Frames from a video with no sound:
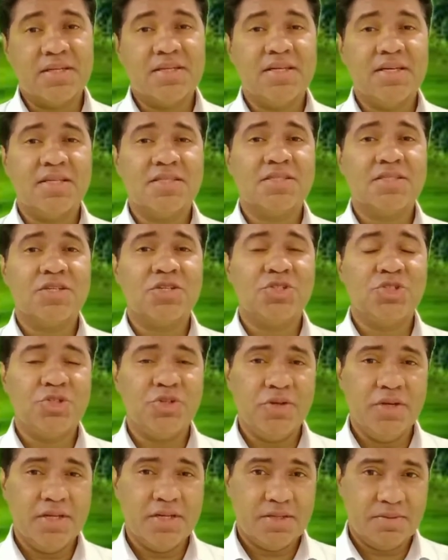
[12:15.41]
it takes a
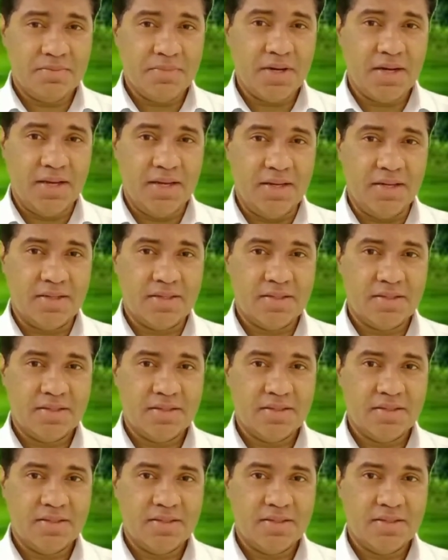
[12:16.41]
trained mind